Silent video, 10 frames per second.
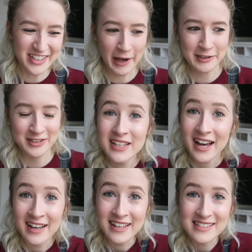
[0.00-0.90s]
yes
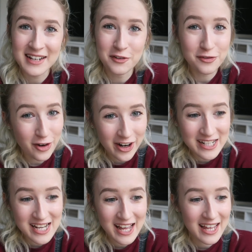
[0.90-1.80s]
yeah it's now
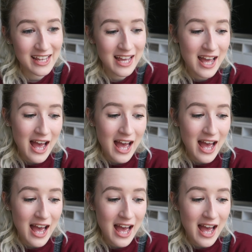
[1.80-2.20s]
friday